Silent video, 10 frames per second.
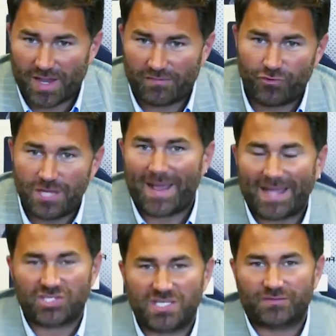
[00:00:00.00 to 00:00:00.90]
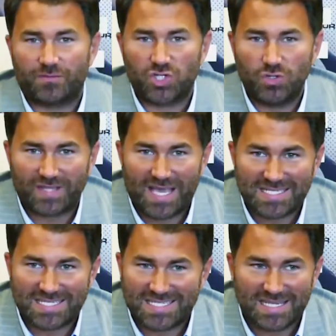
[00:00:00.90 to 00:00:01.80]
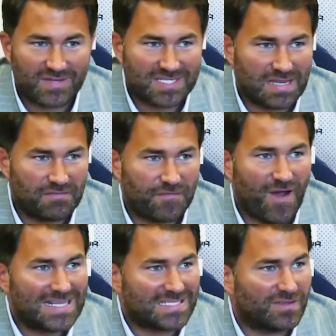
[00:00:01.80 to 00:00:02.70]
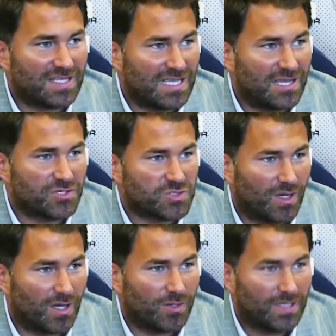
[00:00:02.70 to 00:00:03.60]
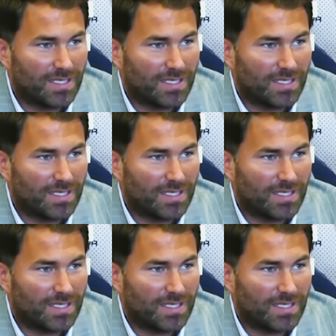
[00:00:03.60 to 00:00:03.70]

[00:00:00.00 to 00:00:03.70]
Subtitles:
We have rematches from 2017 fights of the year as well.